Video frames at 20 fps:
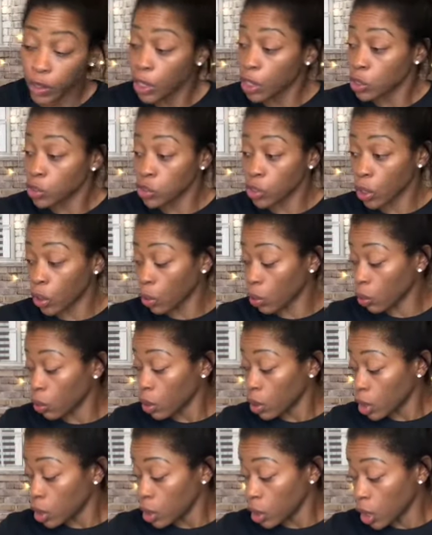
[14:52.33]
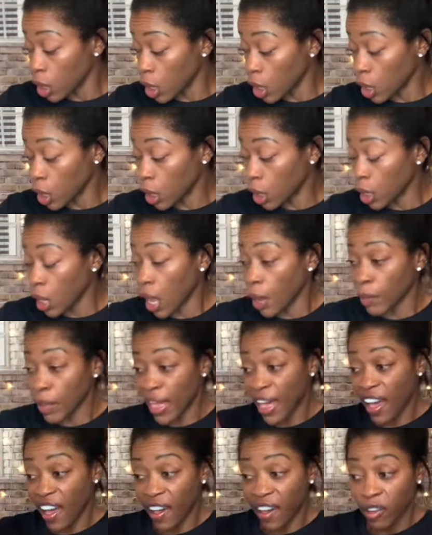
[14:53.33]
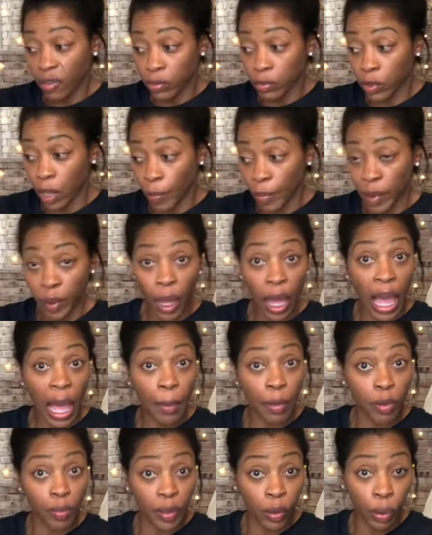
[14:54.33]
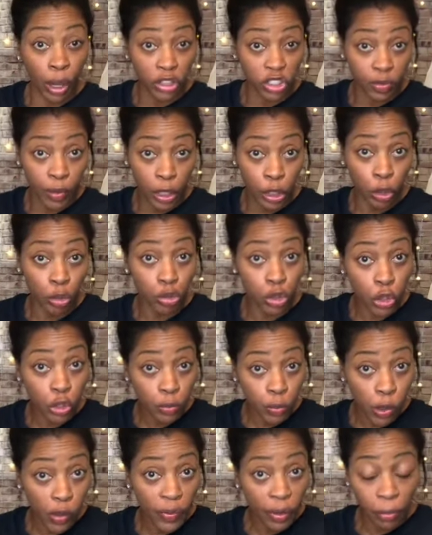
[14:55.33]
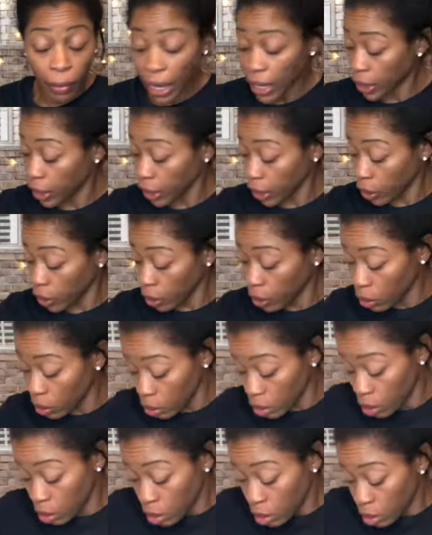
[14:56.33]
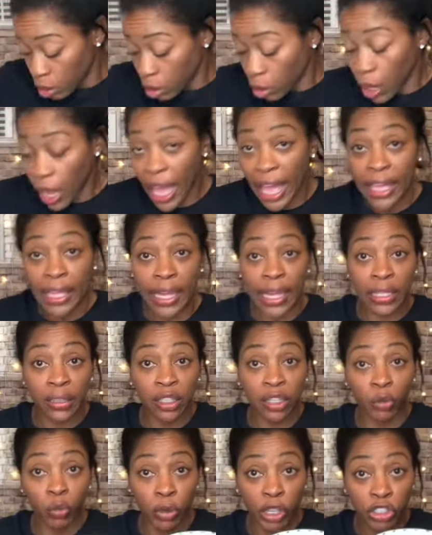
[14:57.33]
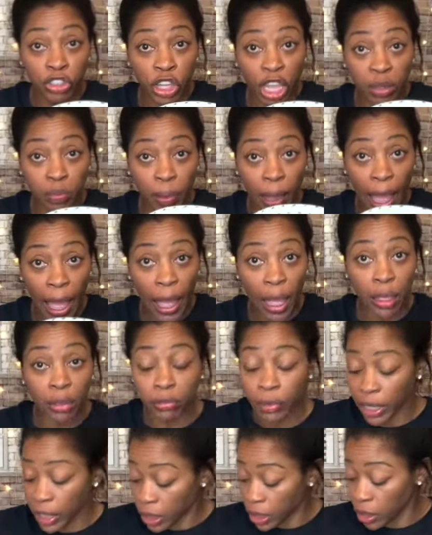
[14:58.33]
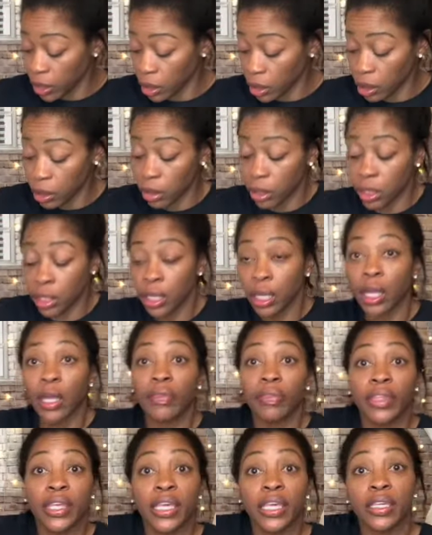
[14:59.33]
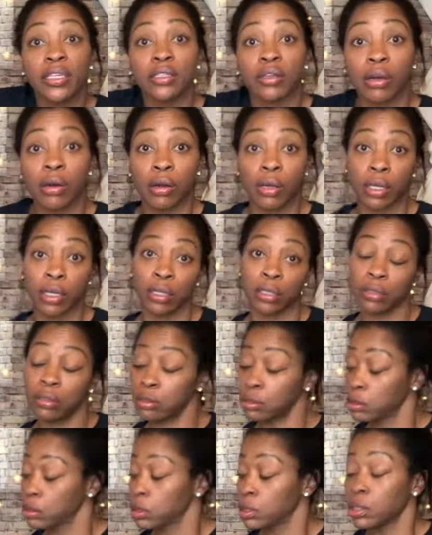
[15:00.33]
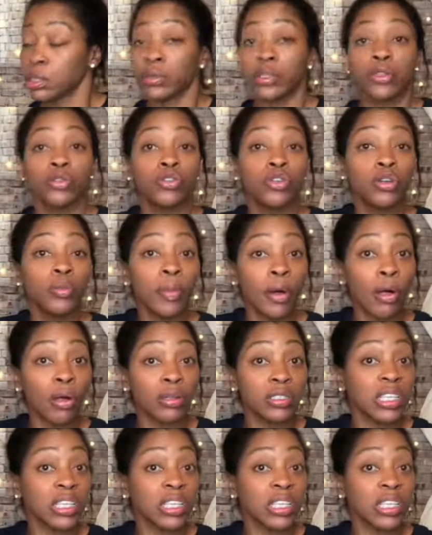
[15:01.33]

So I'm gonna be watching my YouTube movie right here, I got the reject pile right here, and these are the two bowls